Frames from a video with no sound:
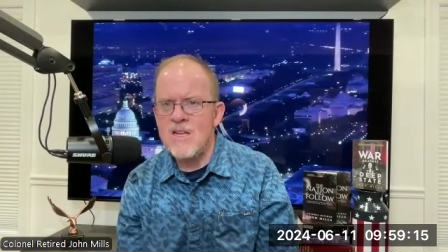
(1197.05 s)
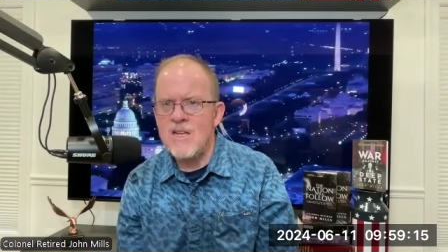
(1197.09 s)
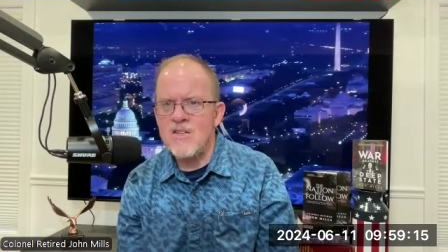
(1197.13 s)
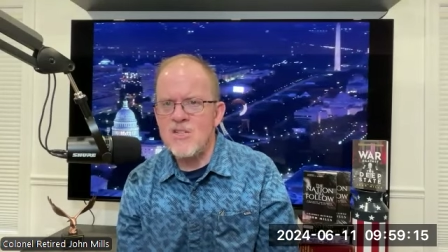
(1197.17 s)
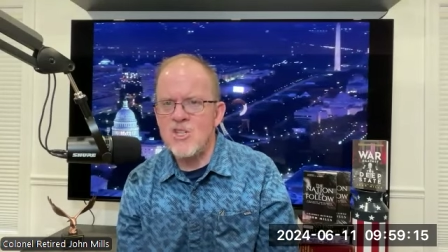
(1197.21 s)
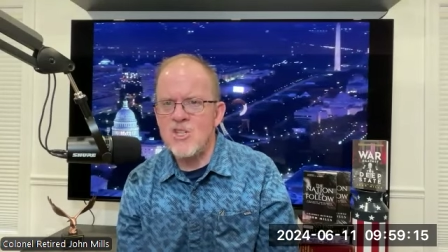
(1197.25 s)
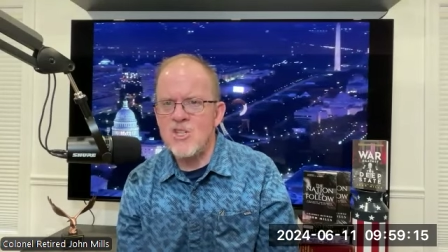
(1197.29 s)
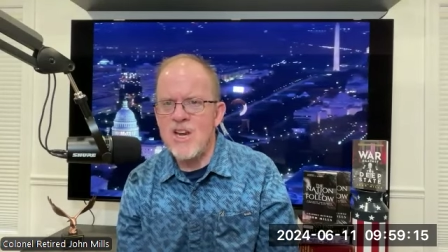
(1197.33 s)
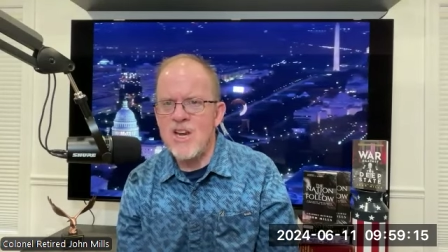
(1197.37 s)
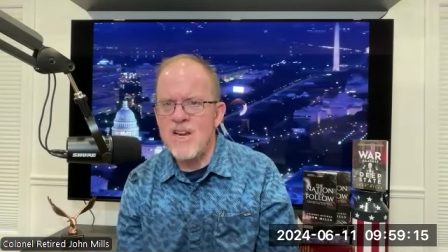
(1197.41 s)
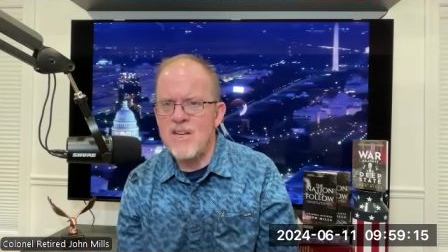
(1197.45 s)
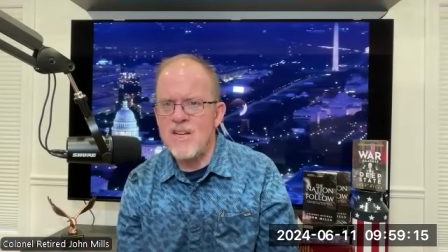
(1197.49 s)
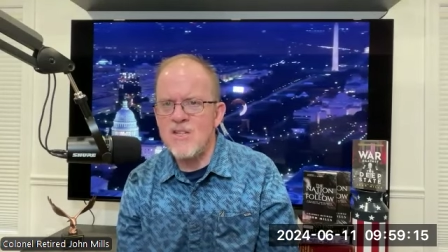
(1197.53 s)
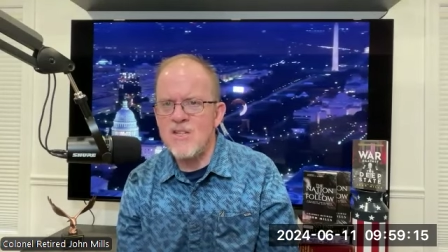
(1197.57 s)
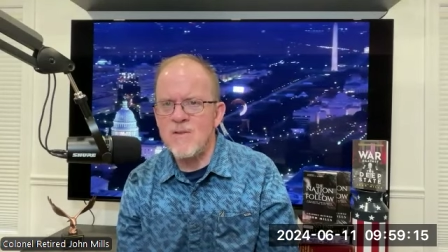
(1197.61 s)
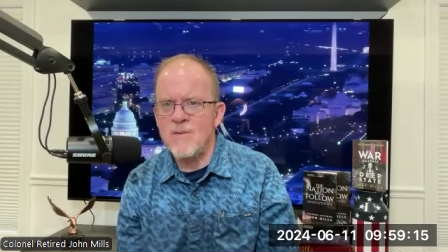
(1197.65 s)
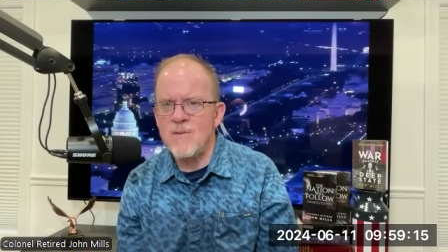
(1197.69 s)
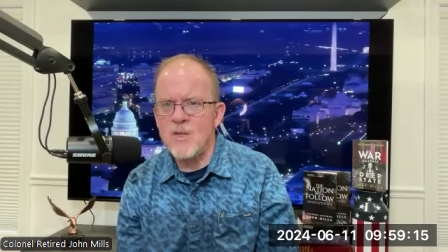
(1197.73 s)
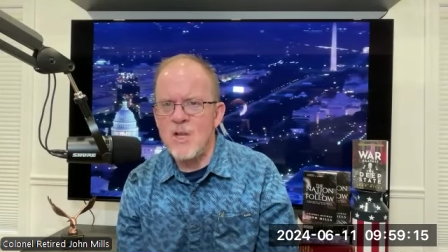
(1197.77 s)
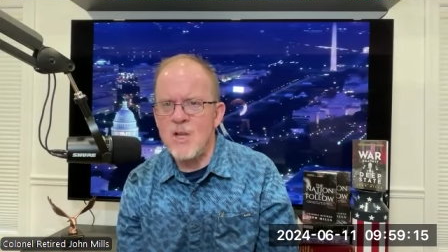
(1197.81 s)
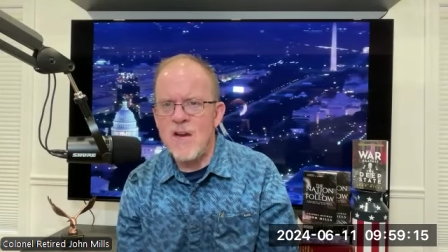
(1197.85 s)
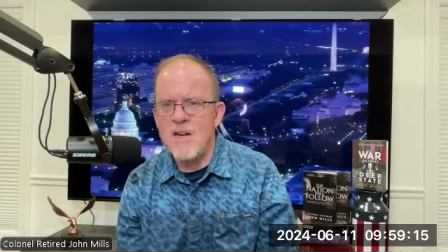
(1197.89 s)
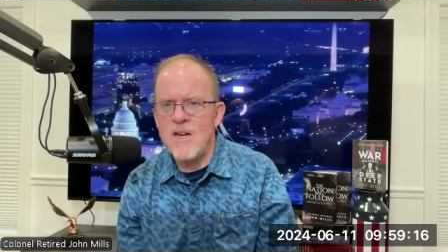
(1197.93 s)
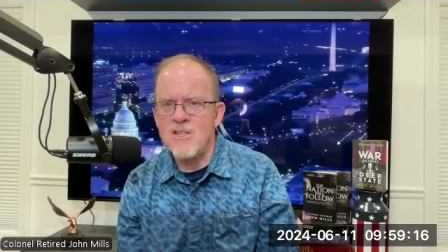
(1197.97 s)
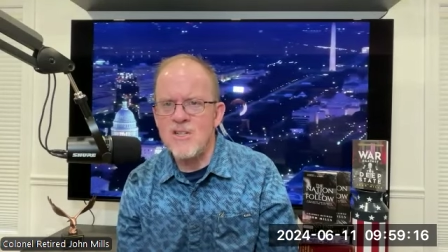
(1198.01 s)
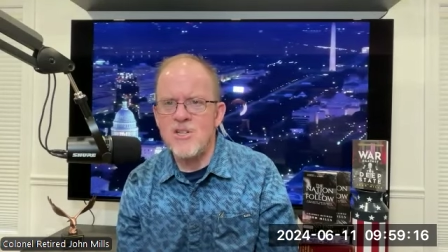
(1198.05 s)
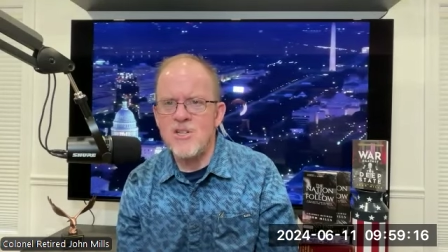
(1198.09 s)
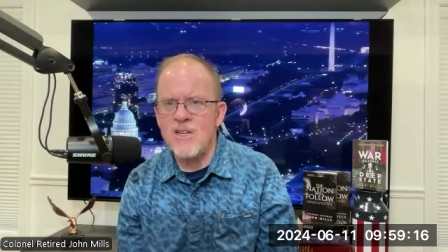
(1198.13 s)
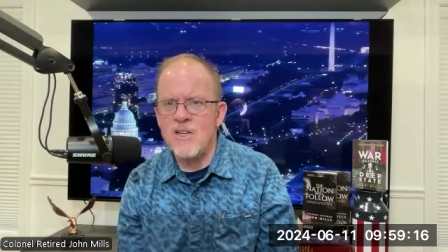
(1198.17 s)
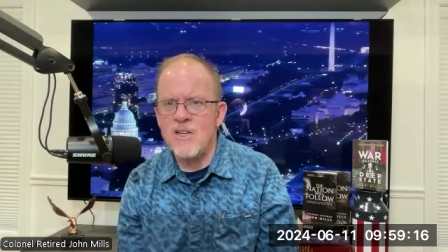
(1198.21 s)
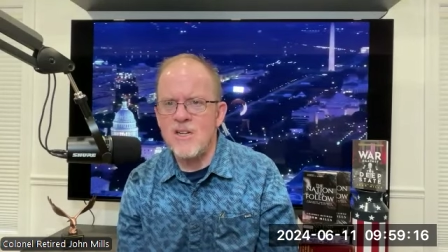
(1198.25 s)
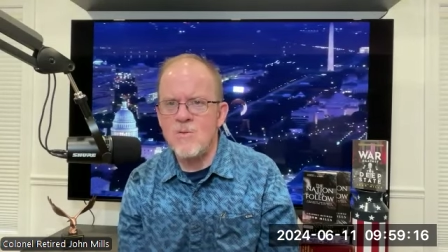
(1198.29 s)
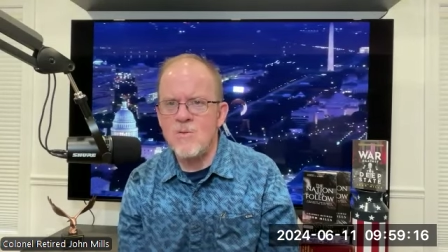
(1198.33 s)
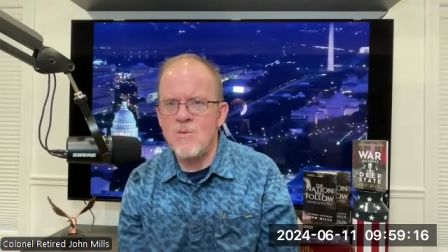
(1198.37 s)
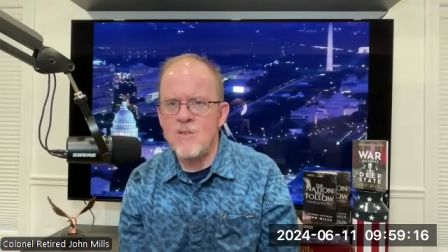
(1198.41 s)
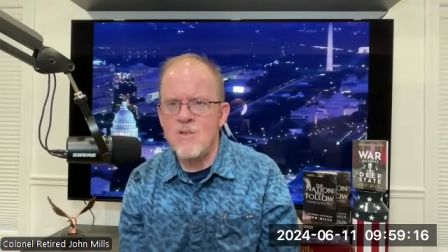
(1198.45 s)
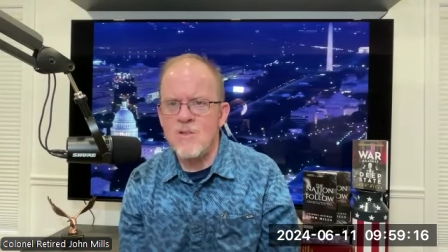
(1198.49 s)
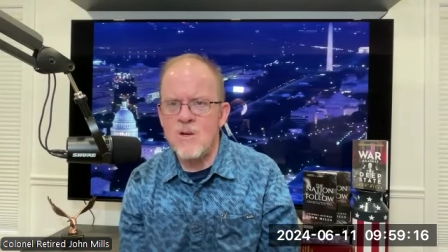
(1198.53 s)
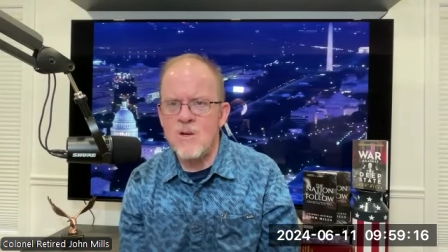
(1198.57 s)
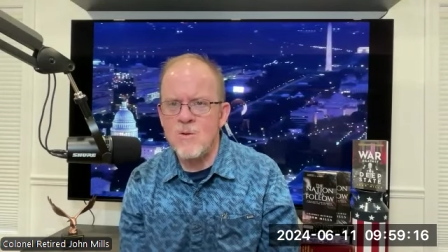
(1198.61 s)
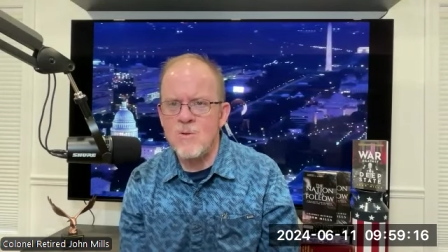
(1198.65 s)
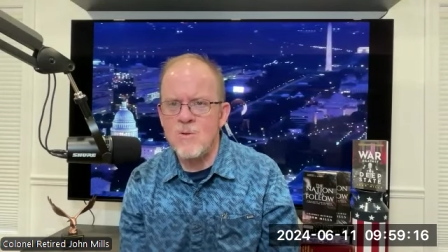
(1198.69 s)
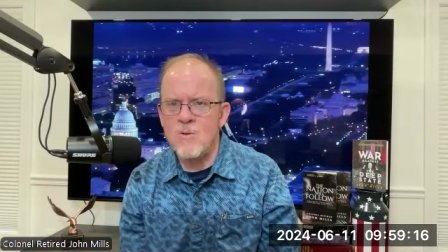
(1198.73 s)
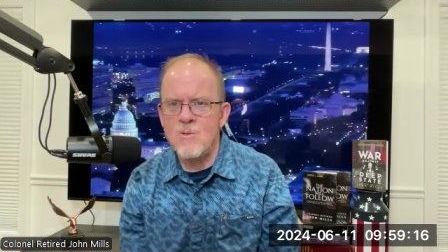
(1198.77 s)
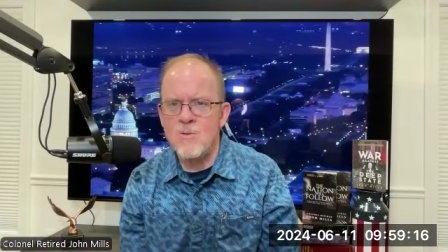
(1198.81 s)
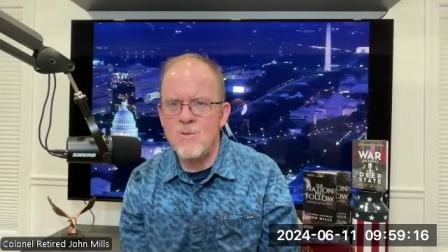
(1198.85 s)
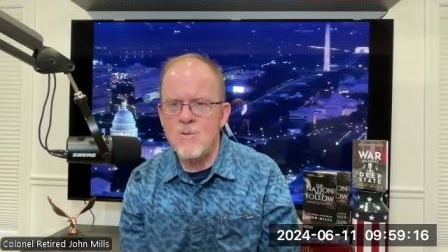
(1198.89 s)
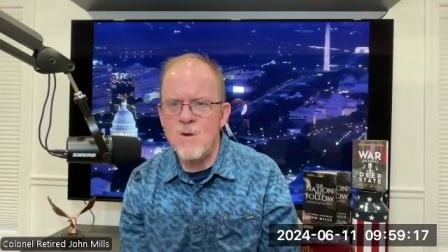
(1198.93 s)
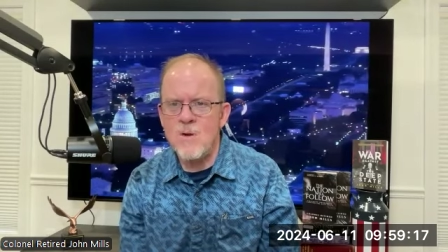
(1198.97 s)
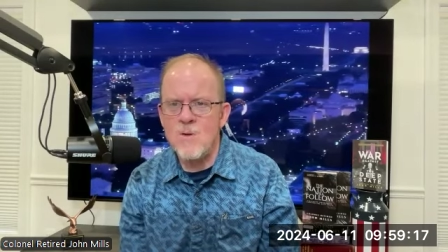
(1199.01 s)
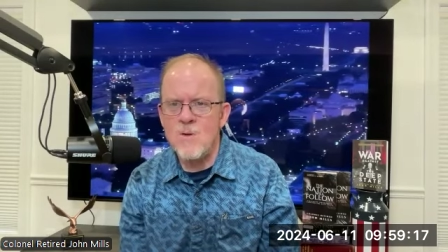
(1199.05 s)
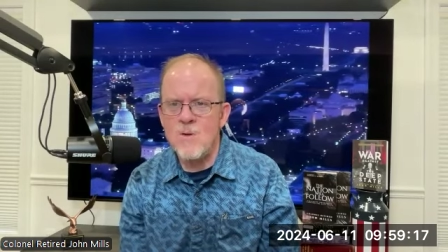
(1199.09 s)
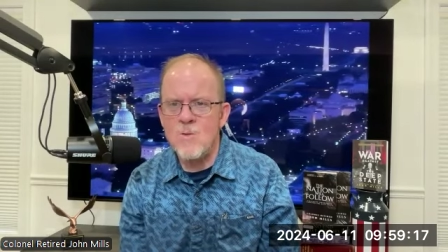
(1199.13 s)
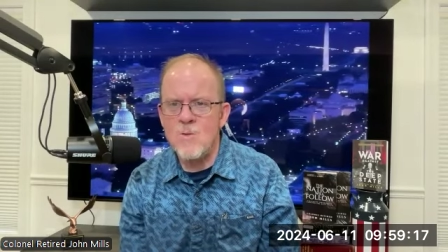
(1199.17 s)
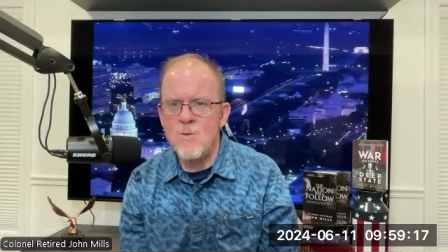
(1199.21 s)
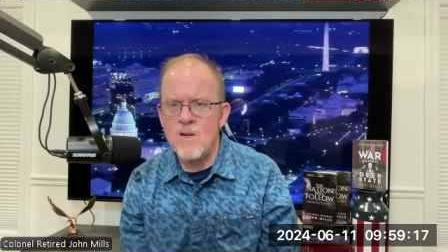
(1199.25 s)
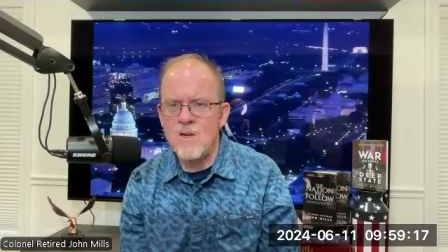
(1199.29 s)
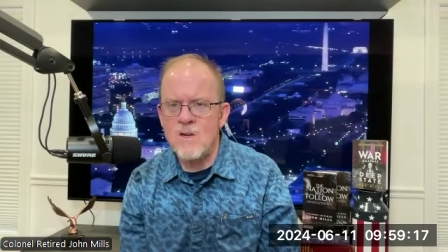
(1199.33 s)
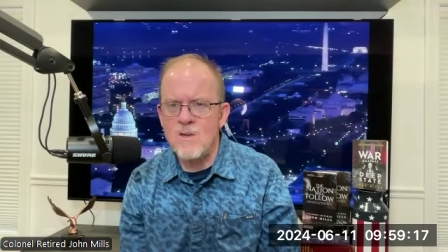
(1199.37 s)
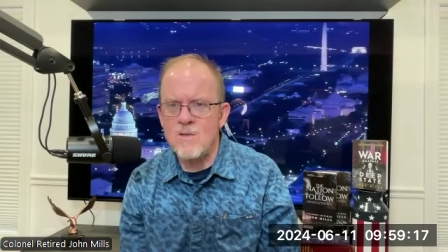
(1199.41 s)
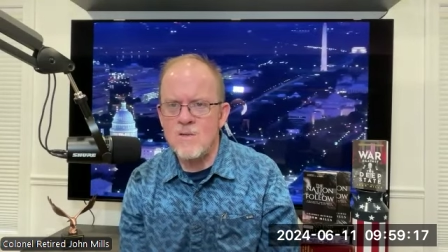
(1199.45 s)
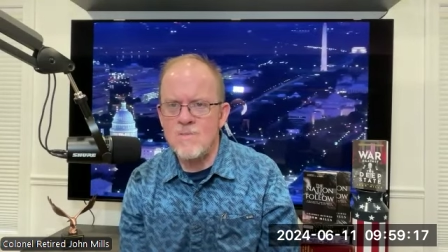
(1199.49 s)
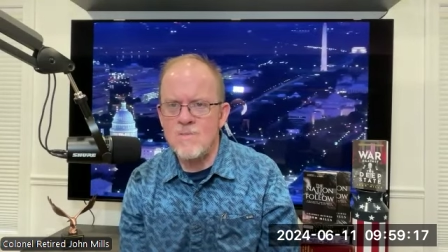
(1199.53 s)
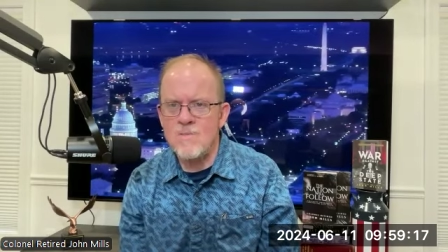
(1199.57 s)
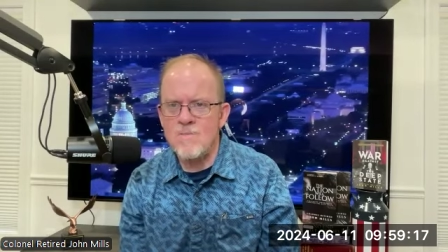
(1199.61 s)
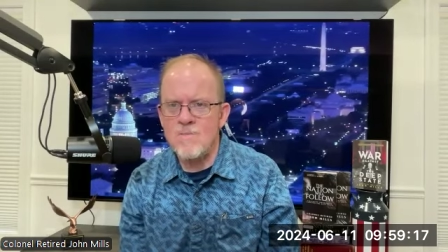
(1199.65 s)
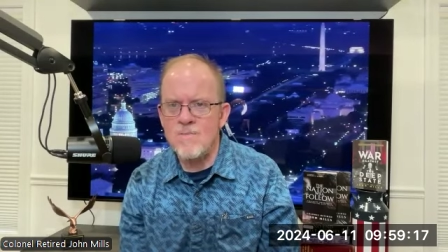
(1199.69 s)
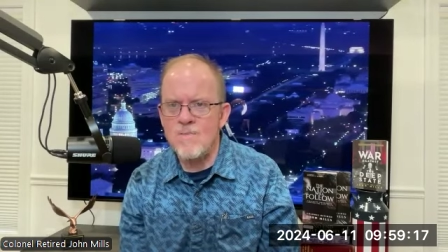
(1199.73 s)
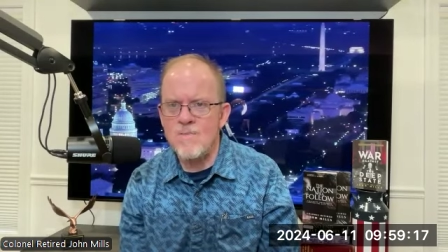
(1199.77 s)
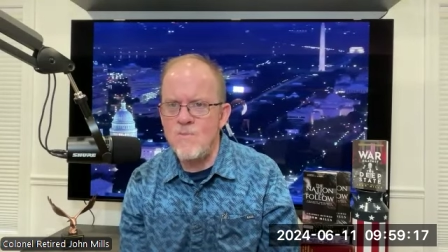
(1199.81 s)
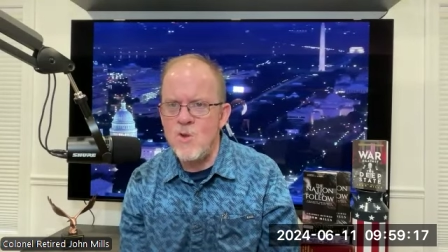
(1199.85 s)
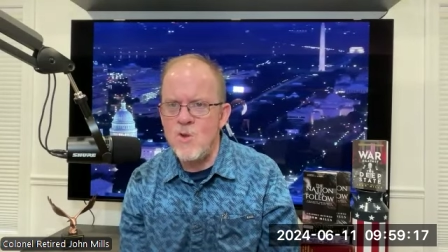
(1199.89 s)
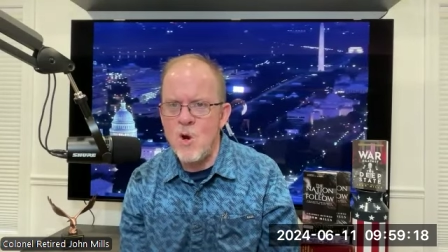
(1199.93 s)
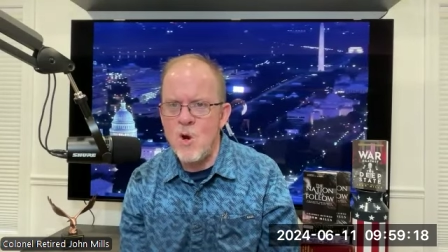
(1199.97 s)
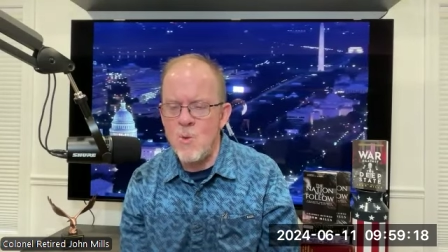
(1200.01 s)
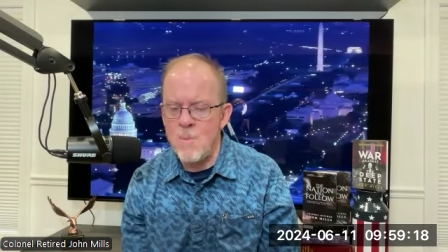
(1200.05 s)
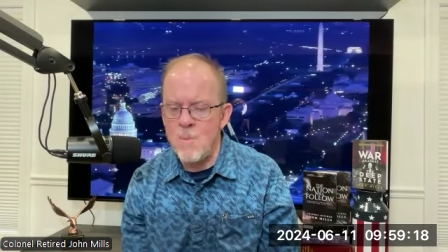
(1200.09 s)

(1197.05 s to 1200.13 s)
change of logic with no no uh, no